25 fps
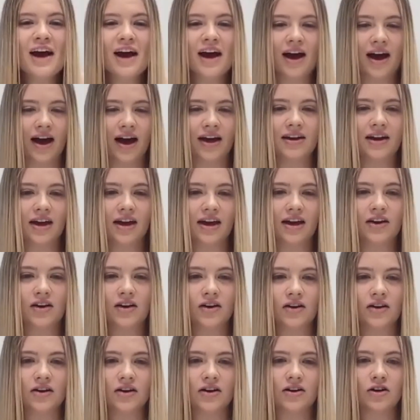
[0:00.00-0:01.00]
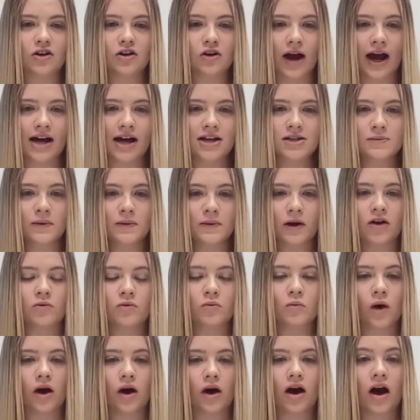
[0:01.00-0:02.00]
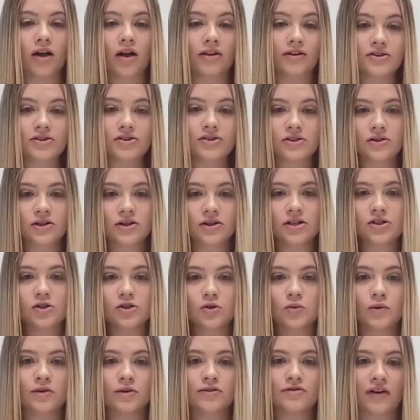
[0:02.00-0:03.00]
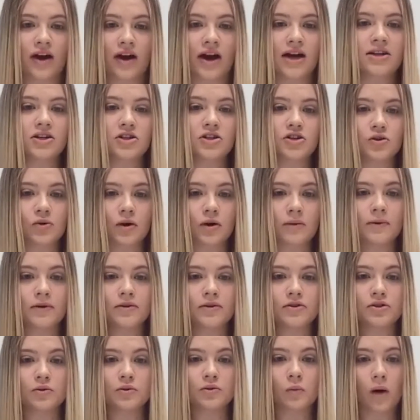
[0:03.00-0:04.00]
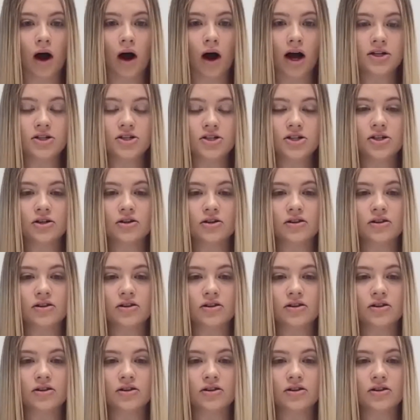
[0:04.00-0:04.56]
I had a good grasp on what other students would find enjoyable to watch.